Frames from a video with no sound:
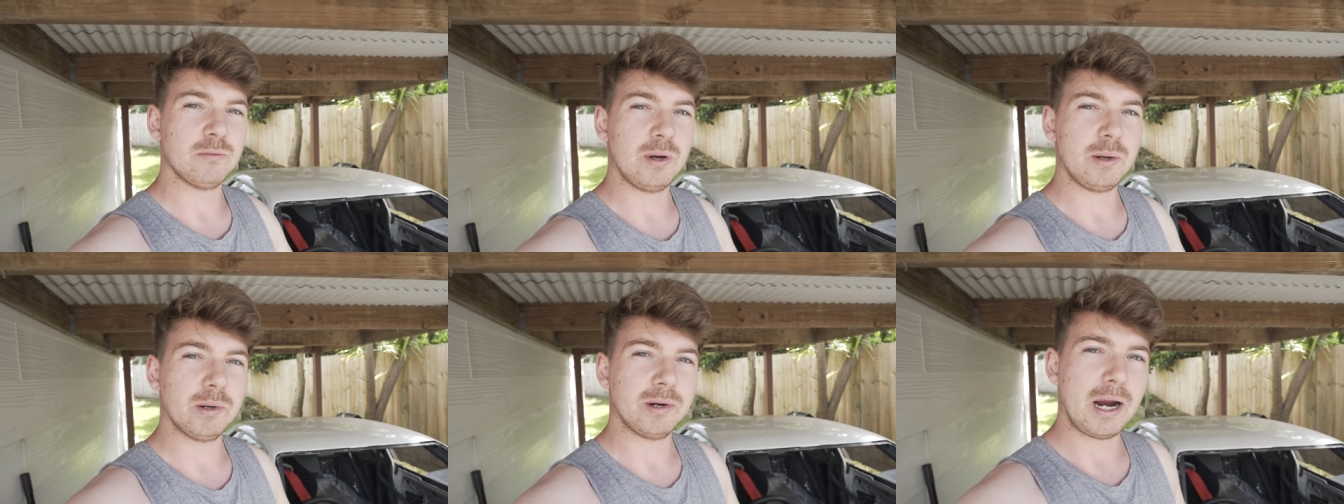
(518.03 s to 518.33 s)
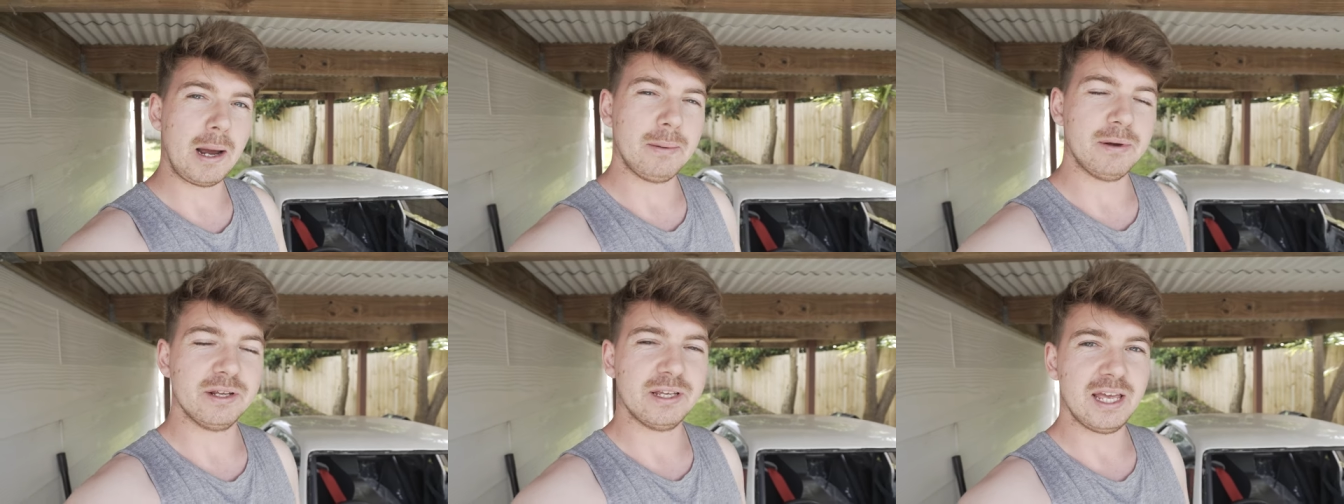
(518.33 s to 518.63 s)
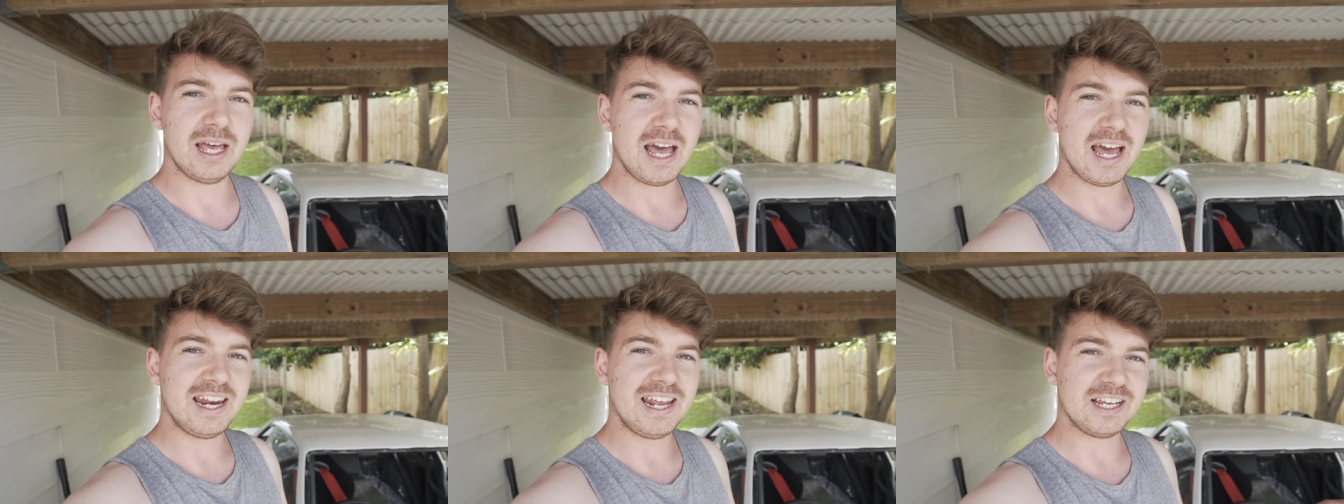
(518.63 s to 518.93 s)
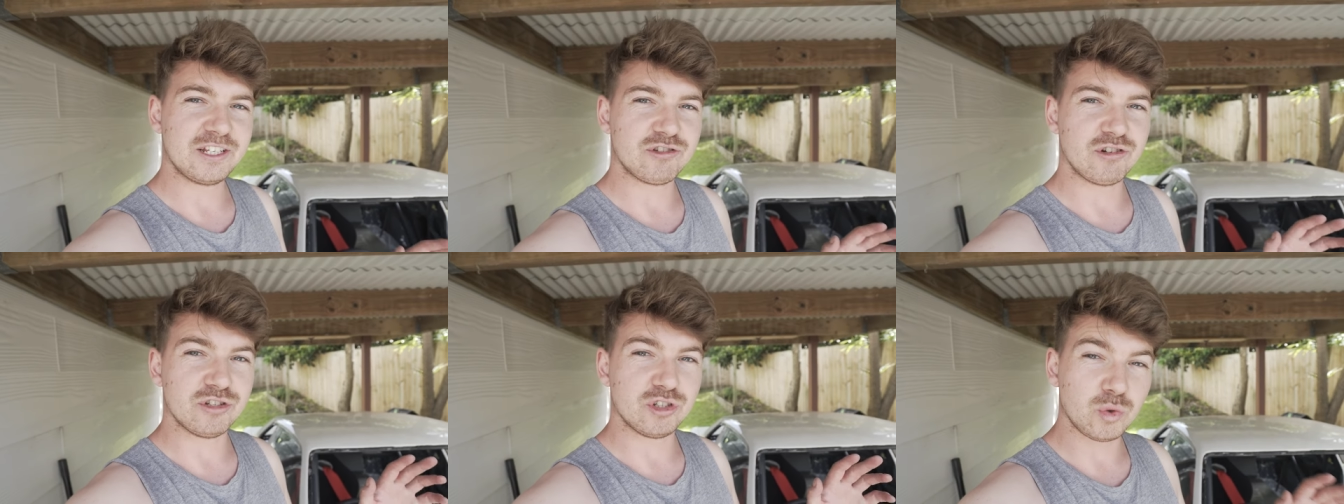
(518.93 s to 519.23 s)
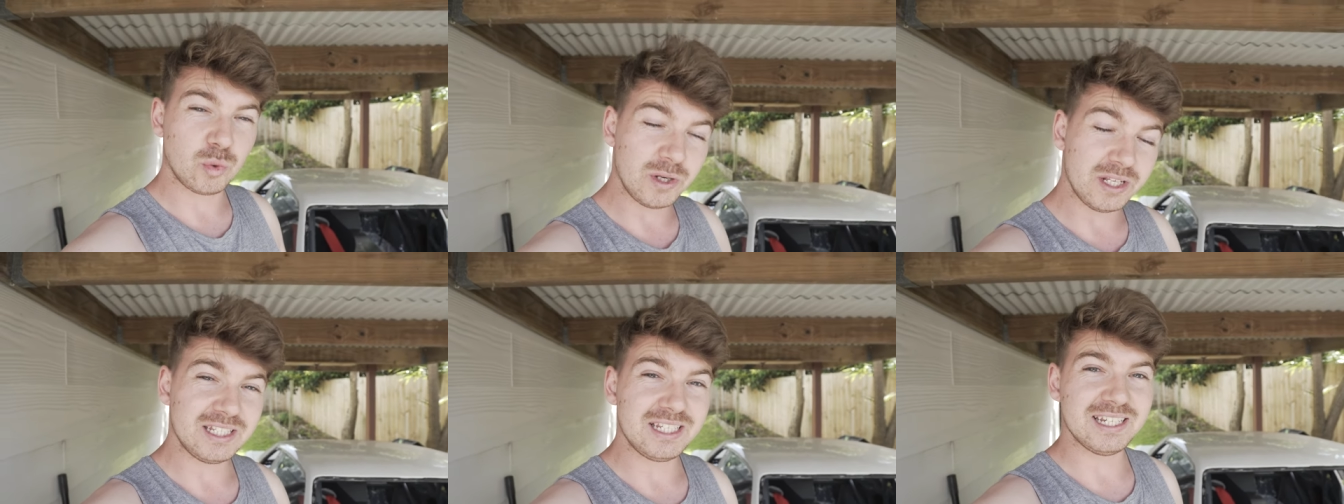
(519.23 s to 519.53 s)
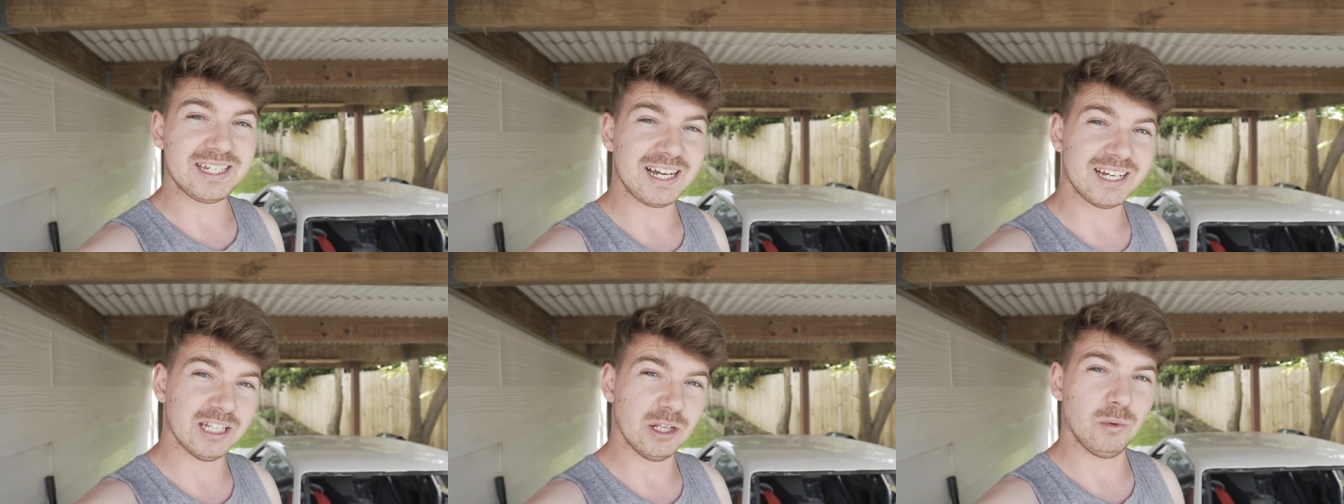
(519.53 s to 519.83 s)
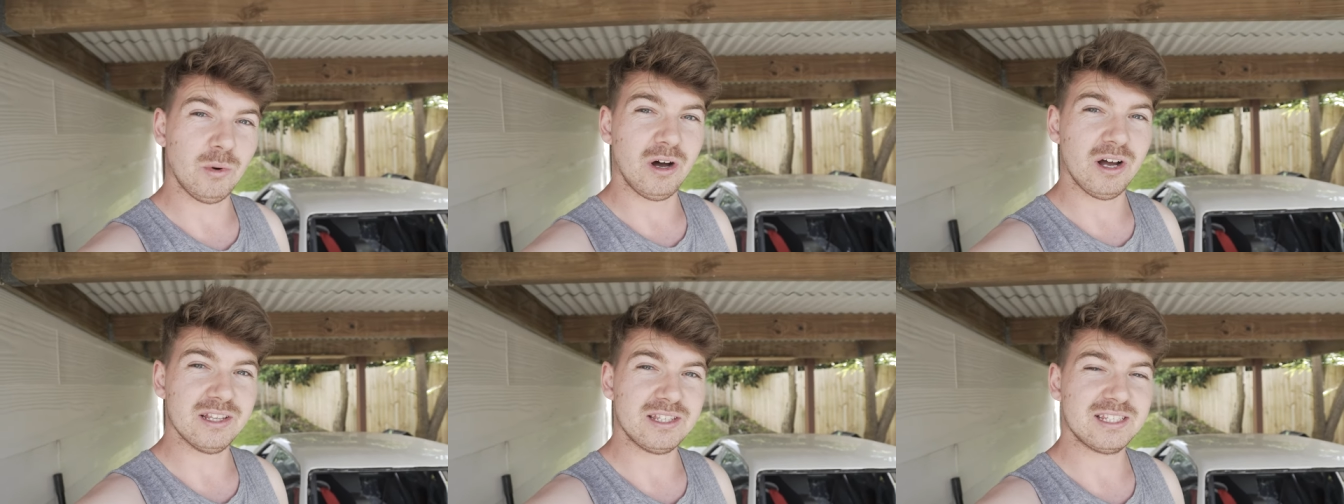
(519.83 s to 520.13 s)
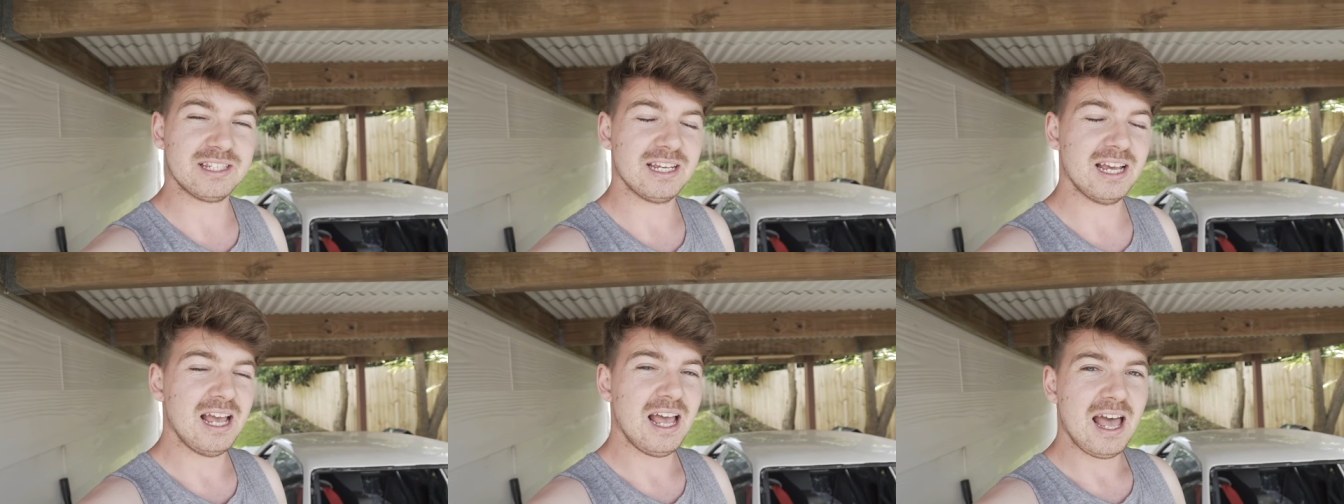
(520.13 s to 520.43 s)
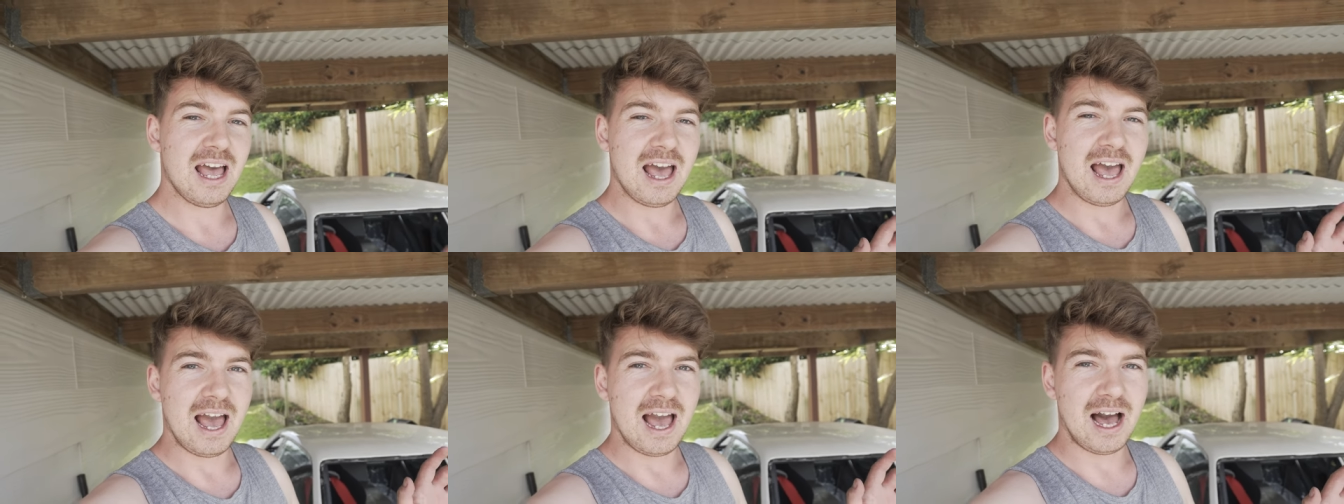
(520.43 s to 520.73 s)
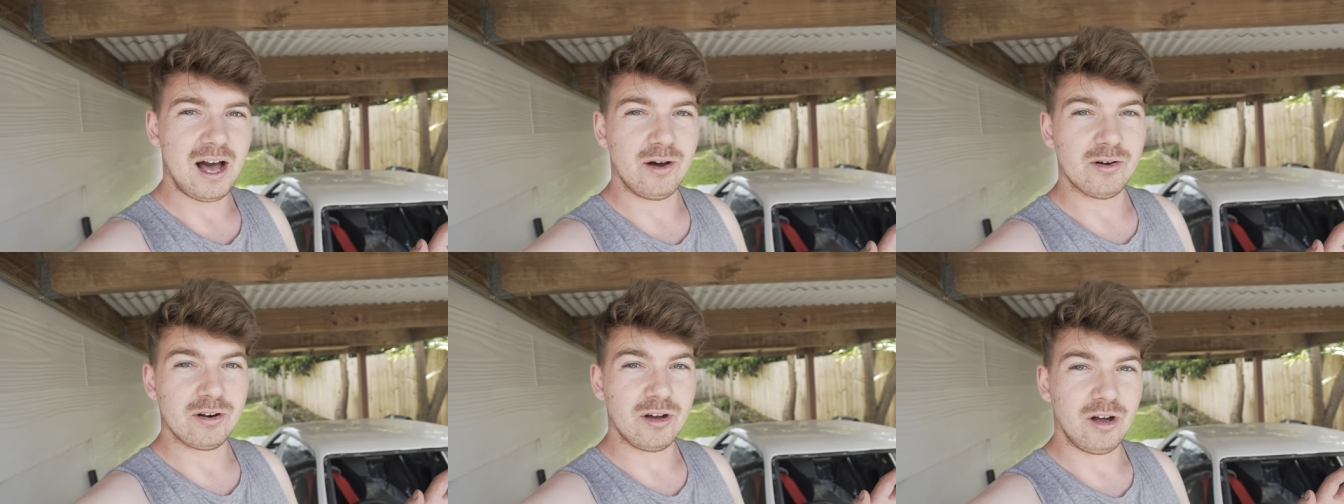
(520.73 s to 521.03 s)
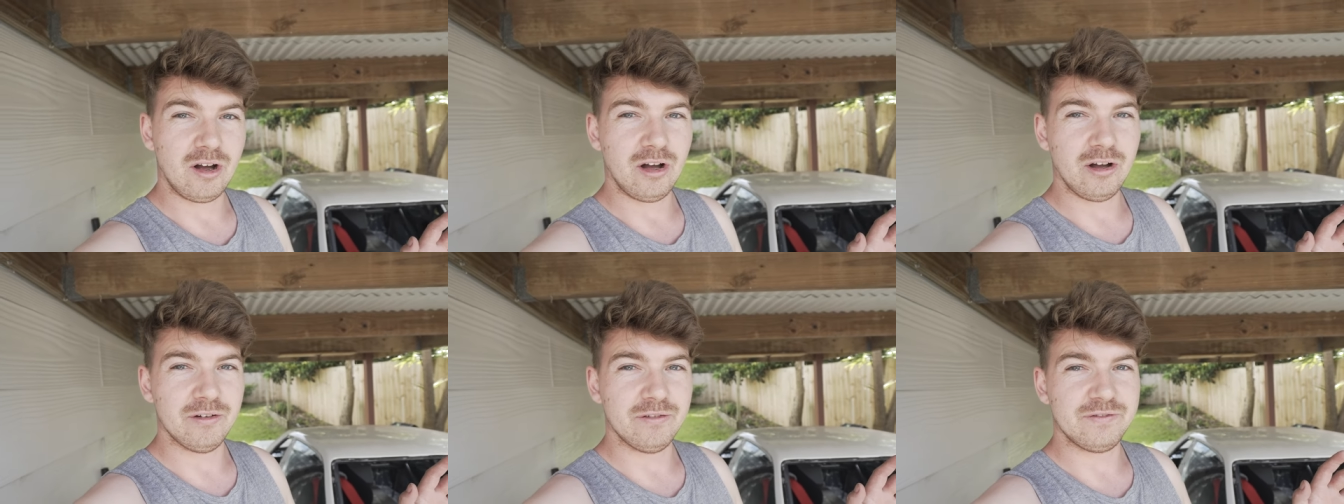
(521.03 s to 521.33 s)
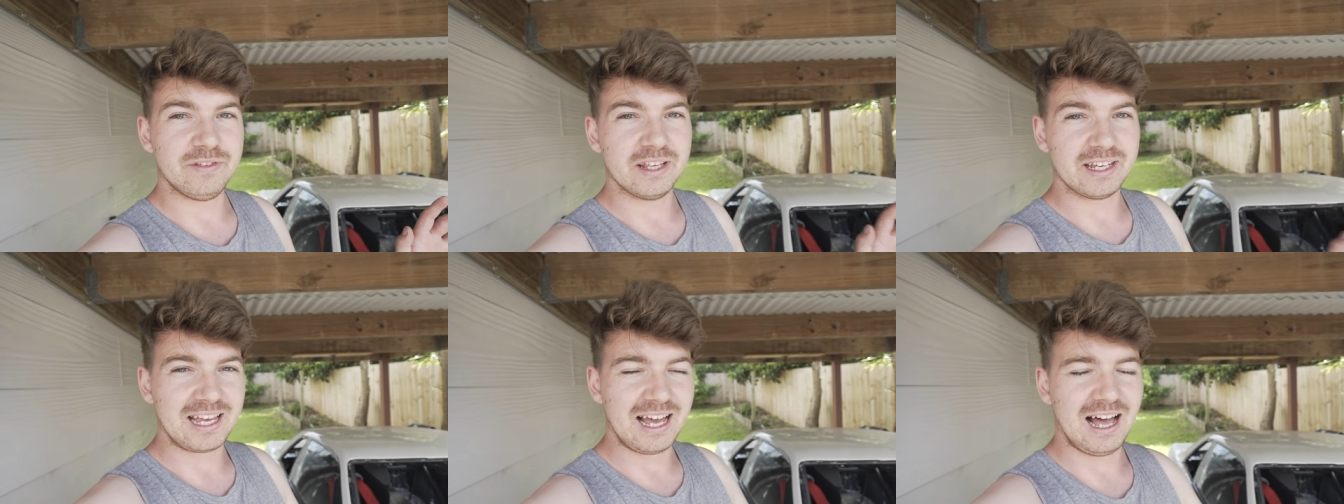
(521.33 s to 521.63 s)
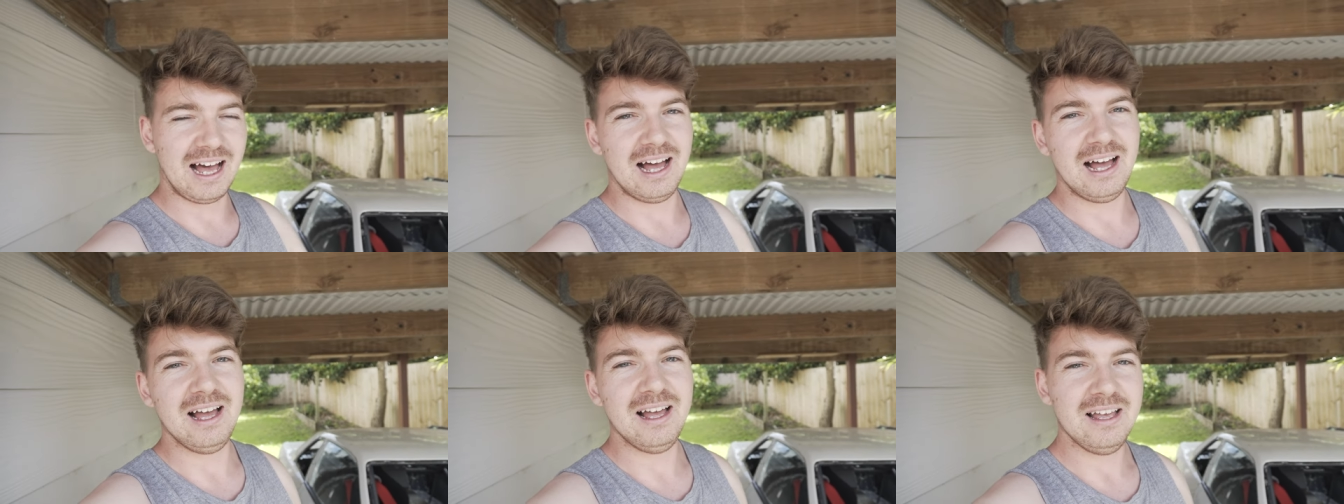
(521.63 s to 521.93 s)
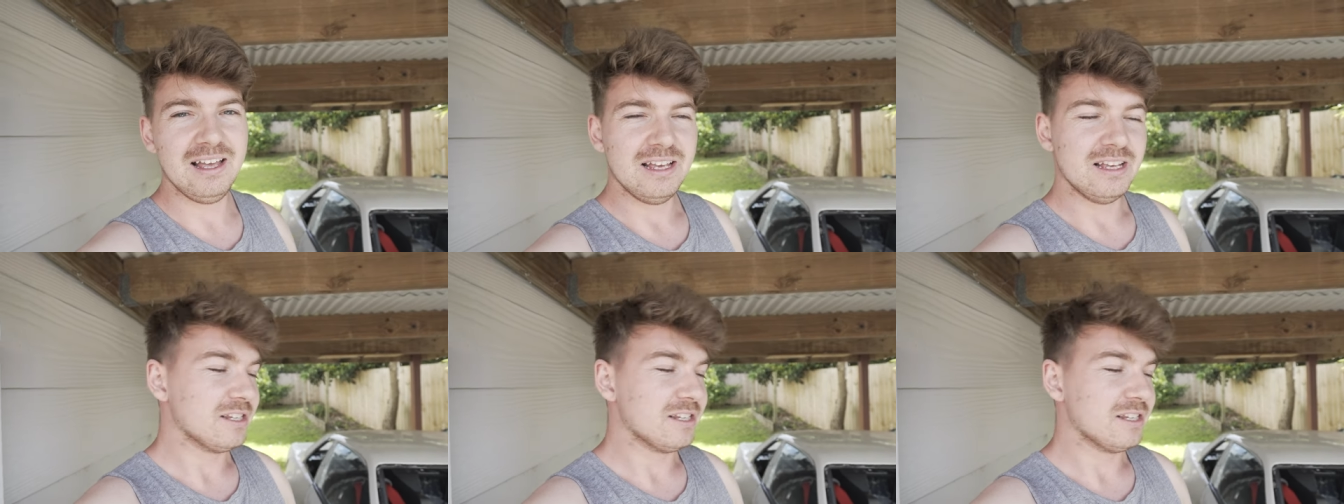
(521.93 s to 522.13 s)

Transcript: we were able to get an extra 20 kilowatts out of the car.